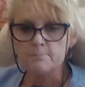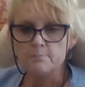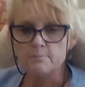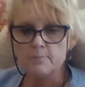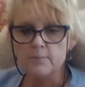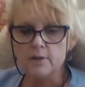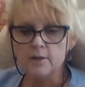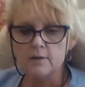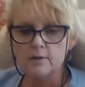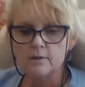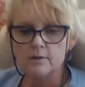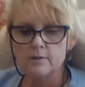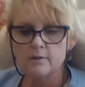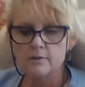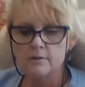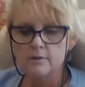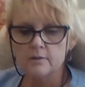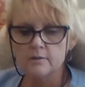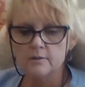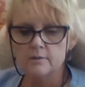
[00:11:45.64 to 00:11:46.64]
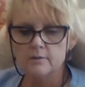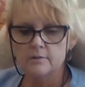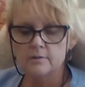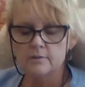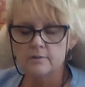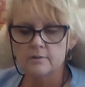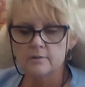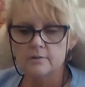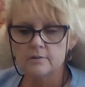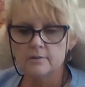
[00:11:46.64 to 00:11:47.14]

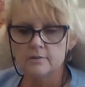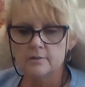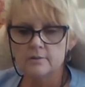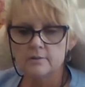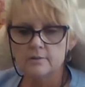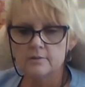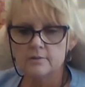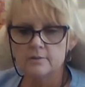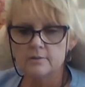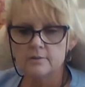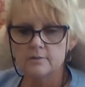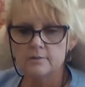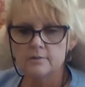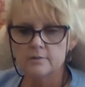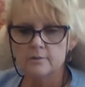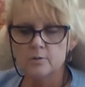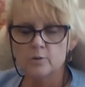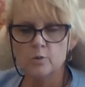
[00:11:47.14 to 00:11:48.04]
No one is speaking in this clip.